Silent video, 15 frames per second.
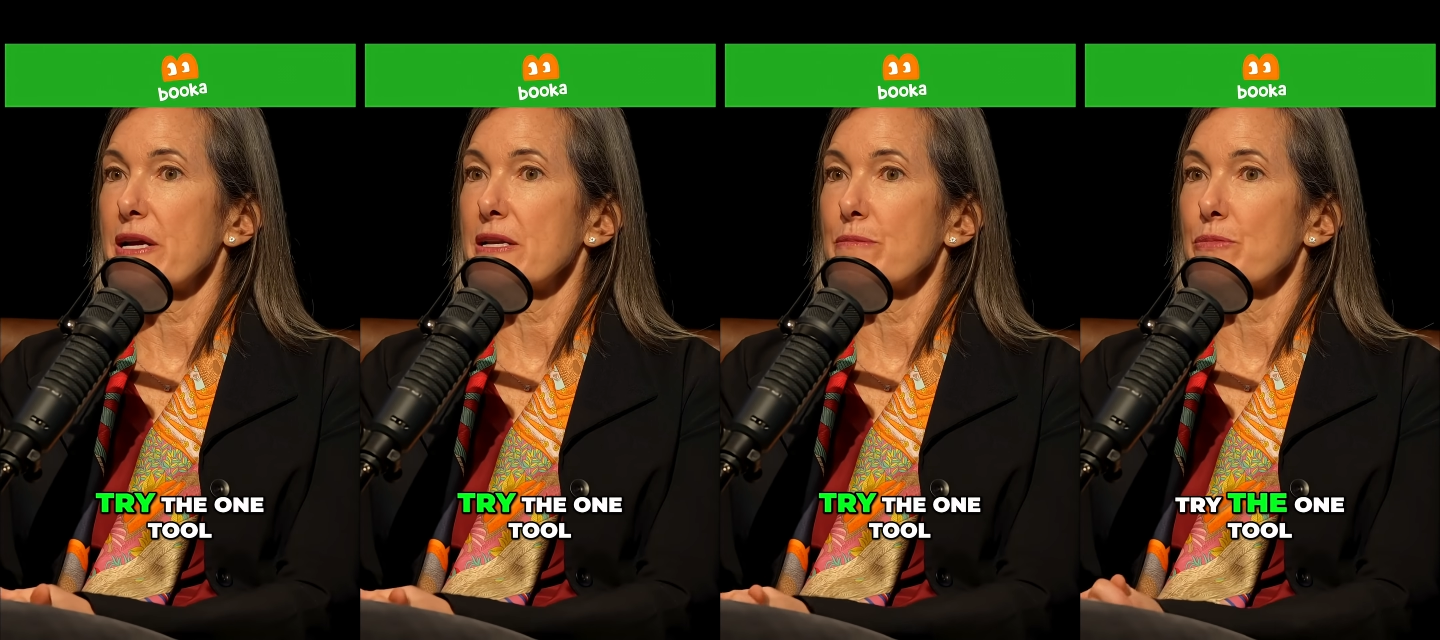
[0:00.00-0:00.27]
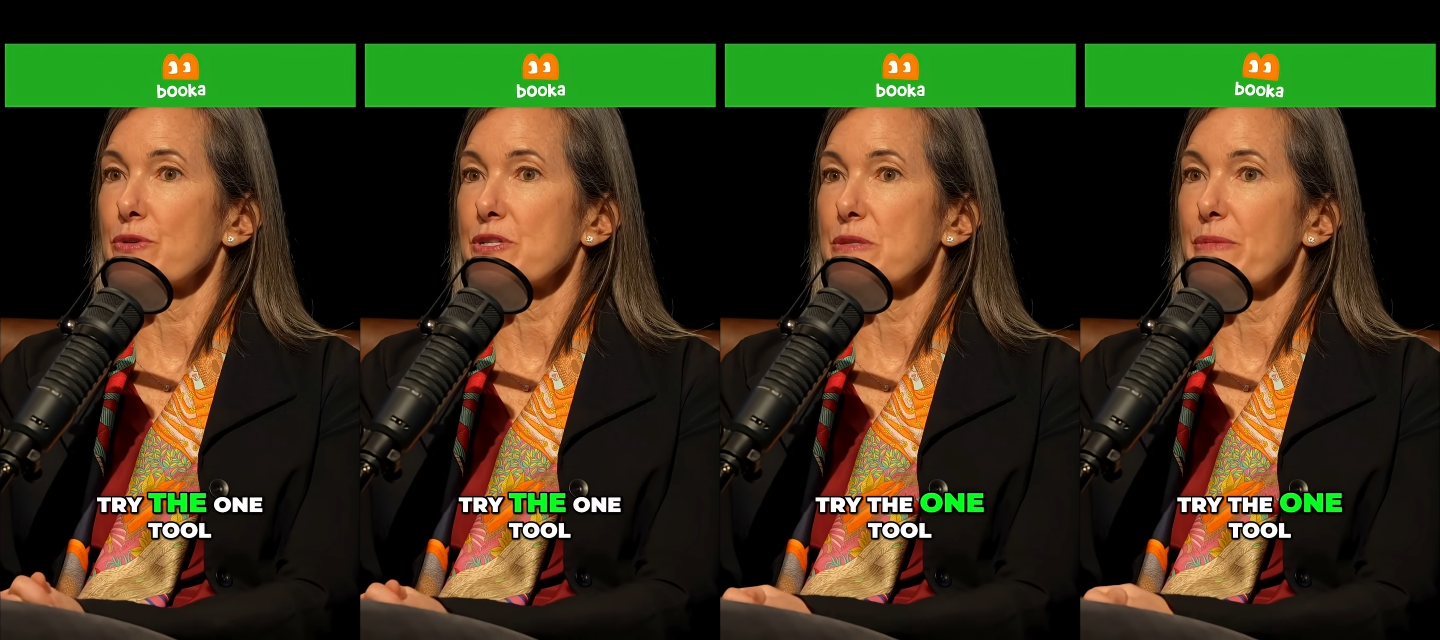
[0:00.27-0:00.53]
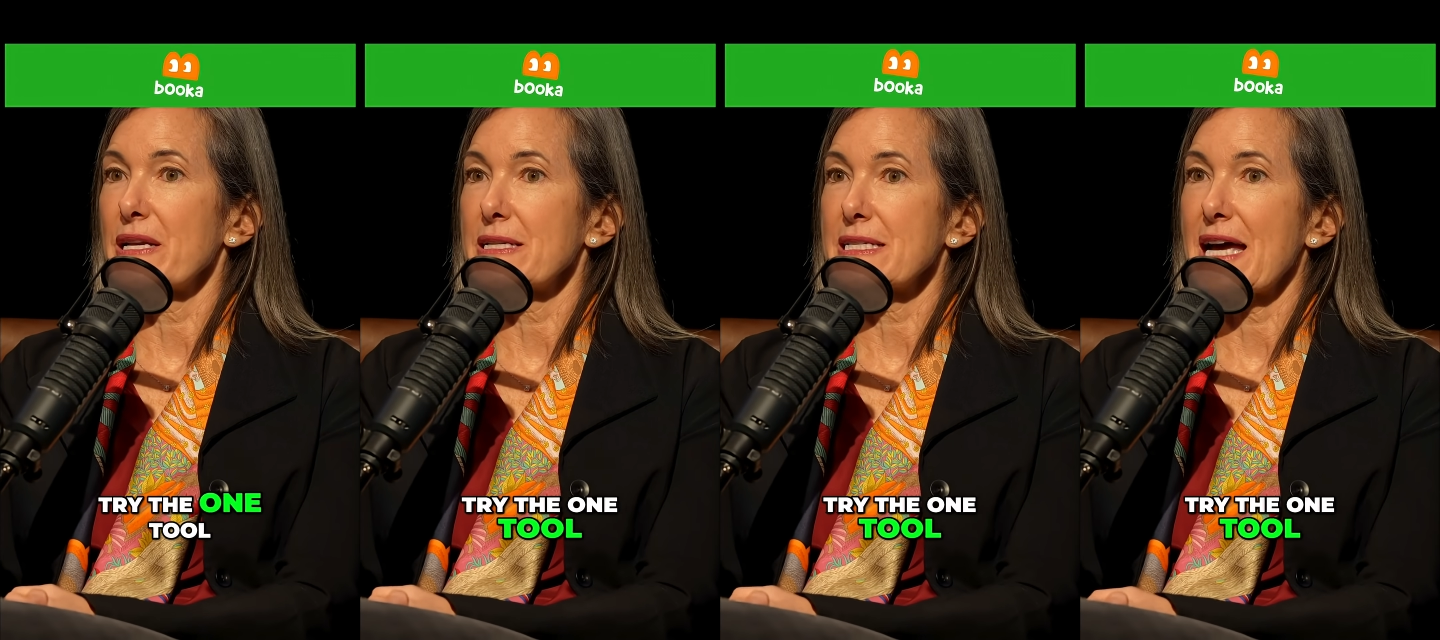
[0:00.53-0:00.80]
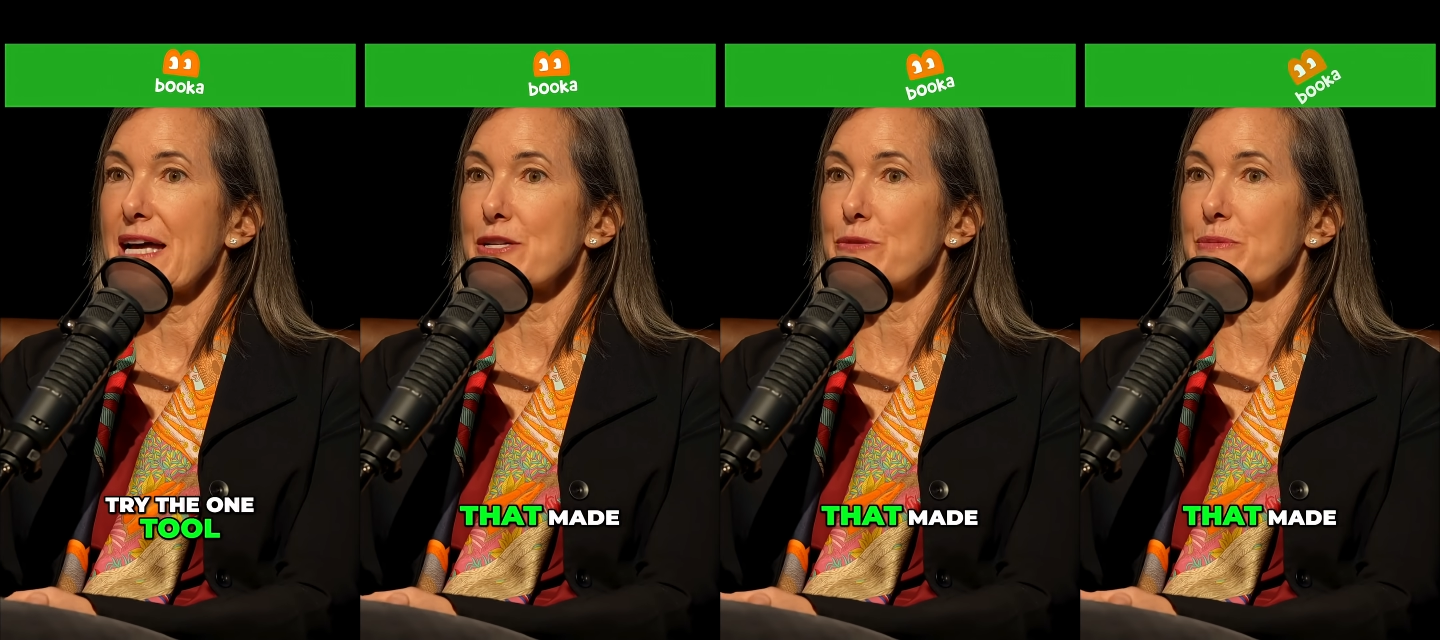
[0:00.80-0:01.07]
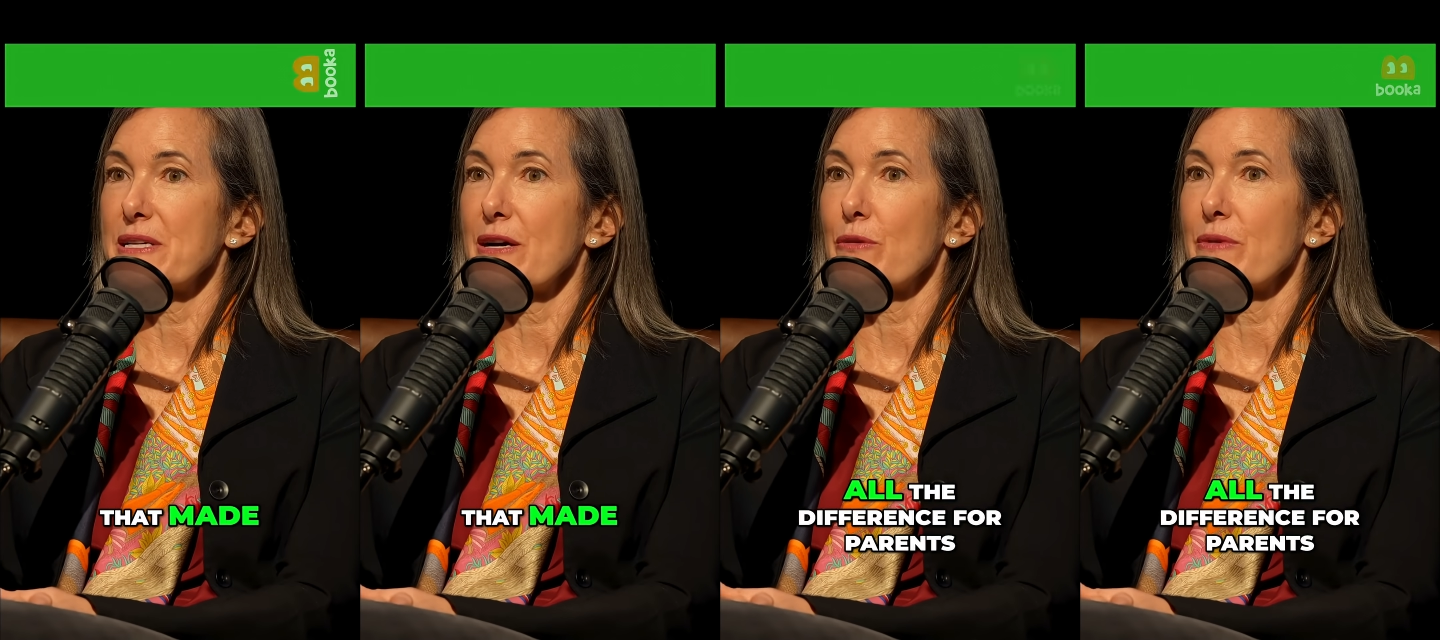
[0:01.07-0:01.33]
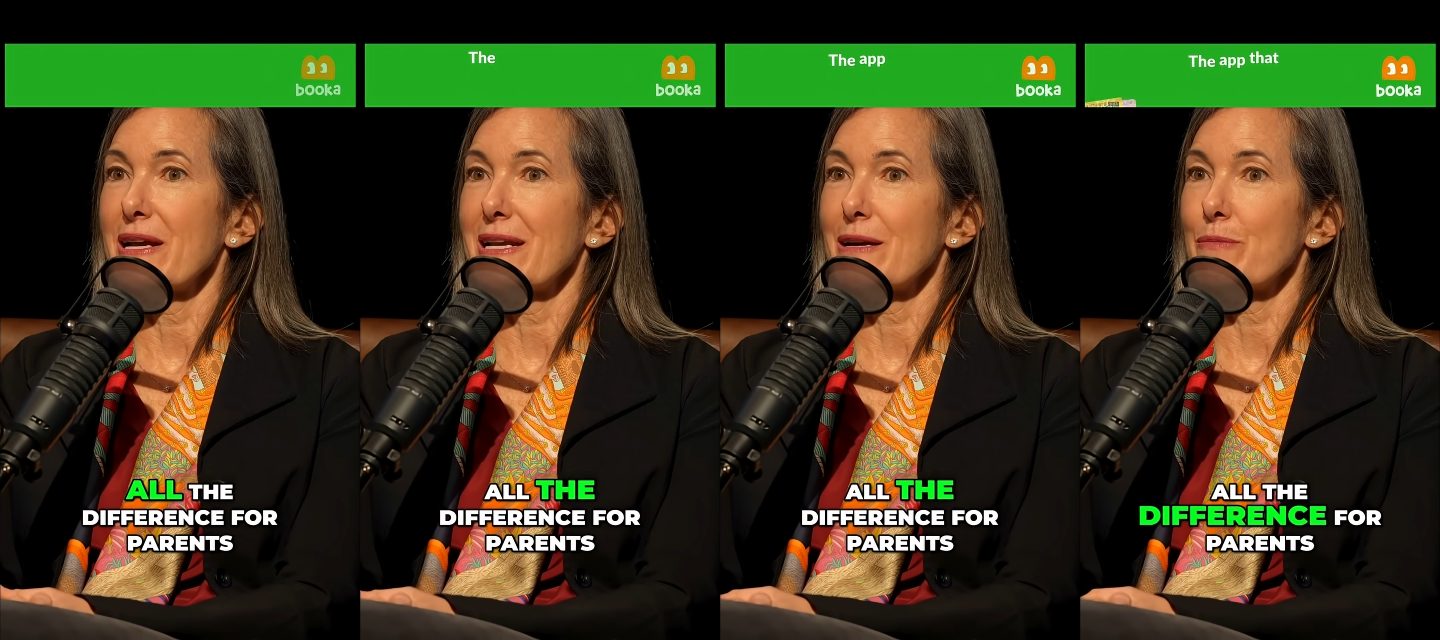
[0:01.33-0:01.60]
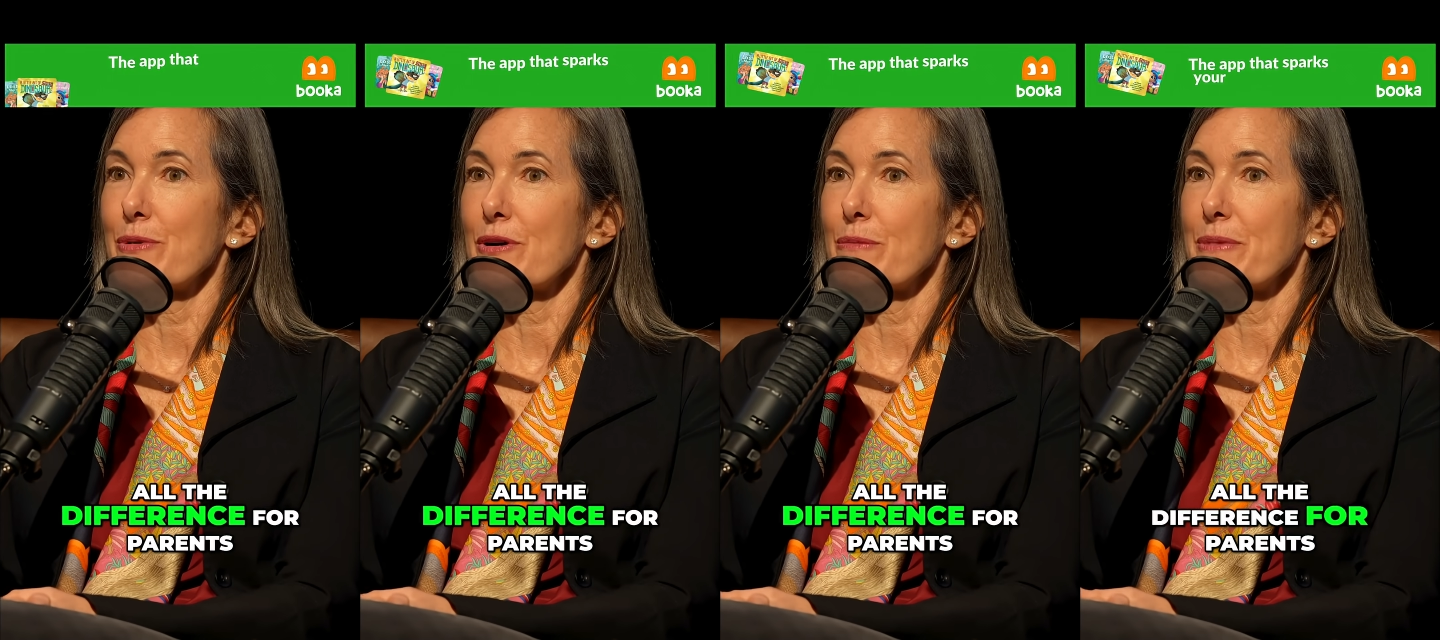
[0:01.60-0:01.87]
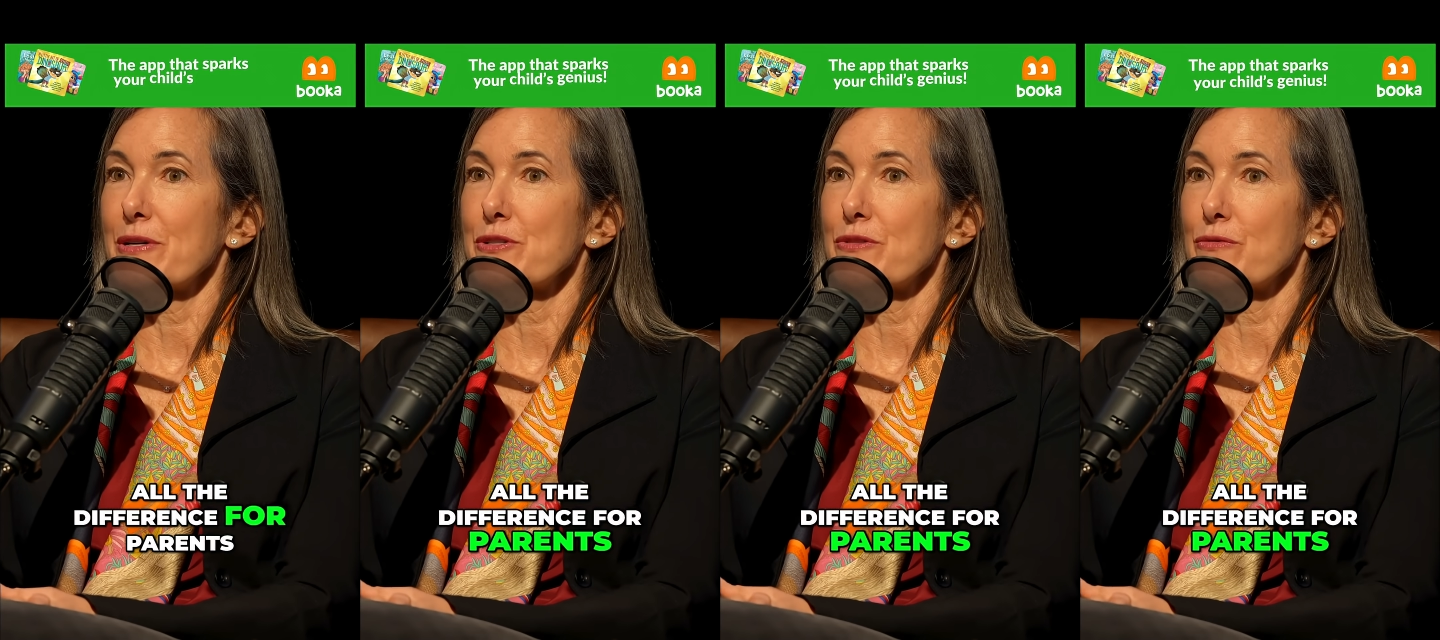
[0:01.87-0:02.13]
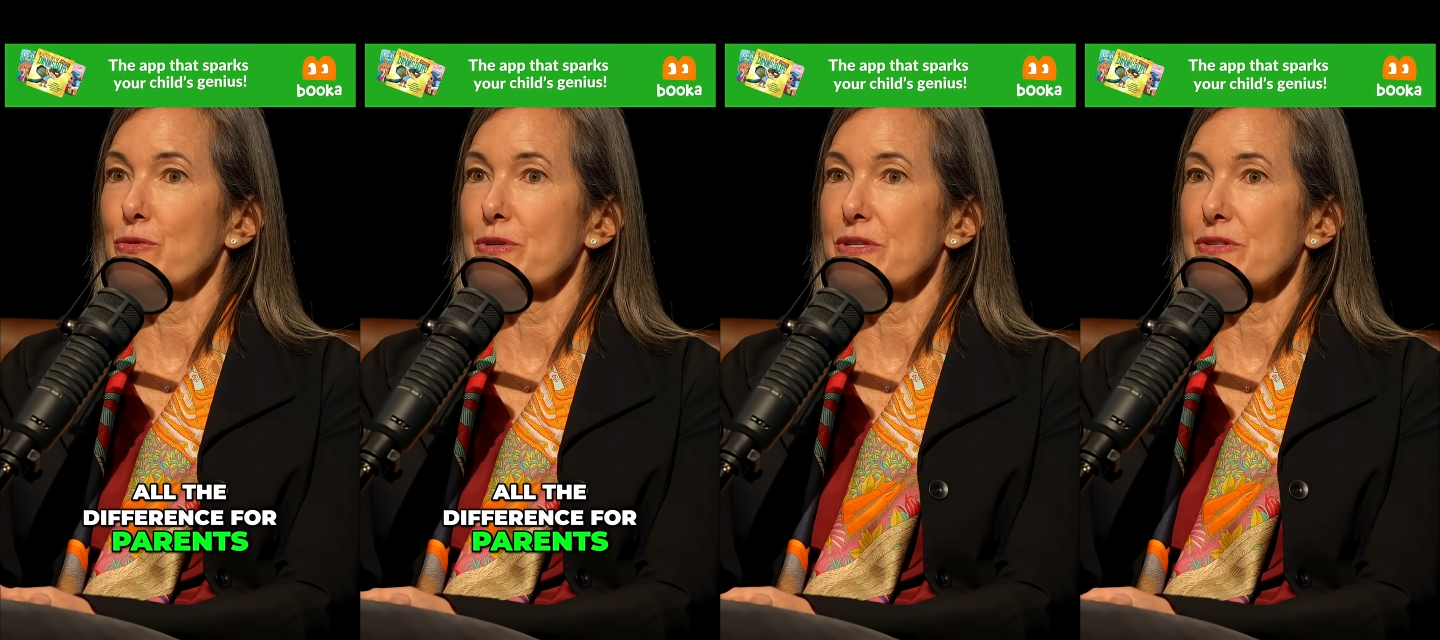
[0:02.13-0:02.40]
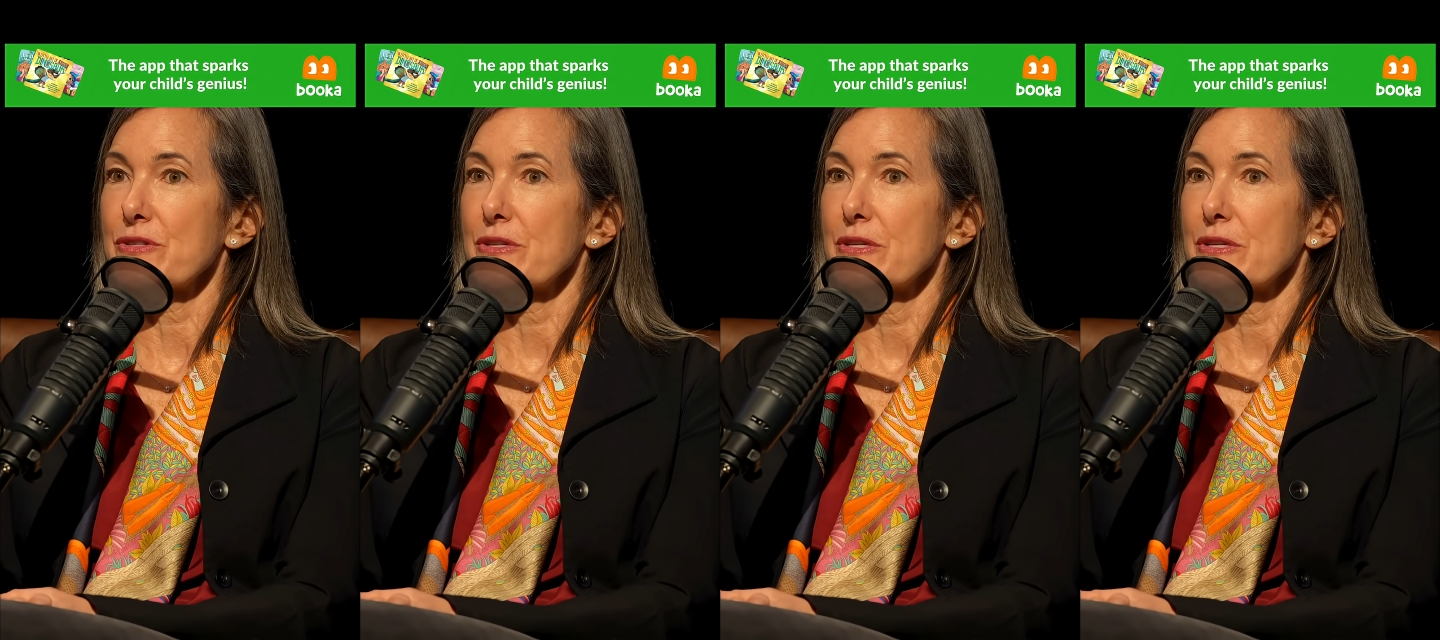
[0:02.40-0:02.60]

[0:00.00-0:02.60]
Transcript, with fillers: to try the one tool that made all the difference for parents.